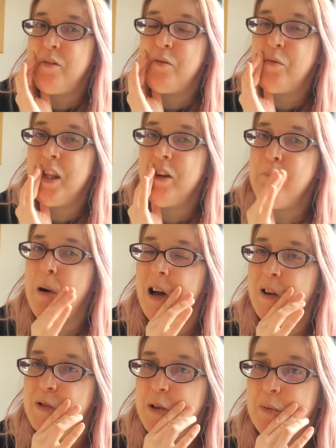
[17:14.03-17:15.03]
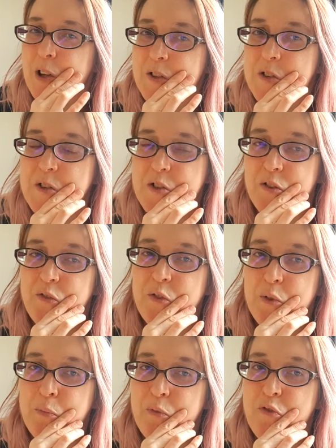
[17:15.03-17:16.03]
When they've piled up lots of stuff for
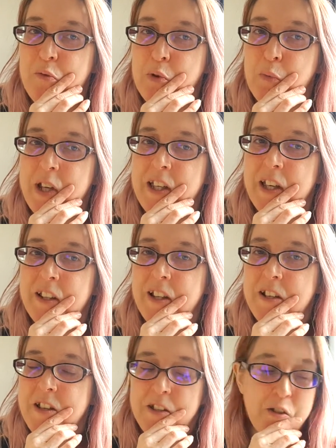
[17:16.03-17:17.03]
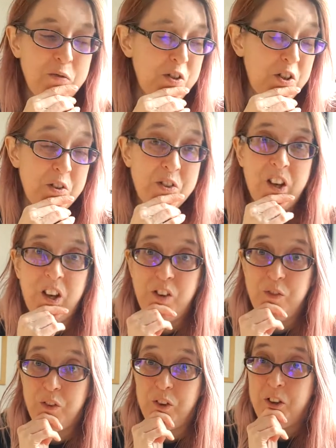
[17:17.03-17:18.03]
them from the weekend, they tend to reduce it
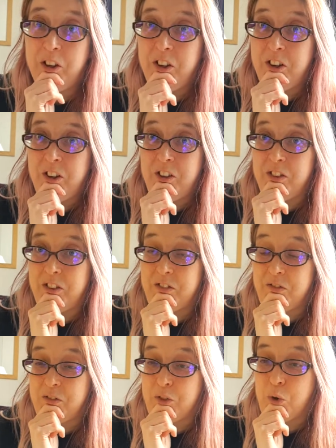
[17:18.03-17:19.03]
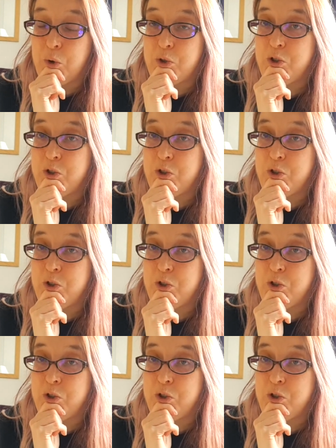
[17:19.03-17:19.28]
over the course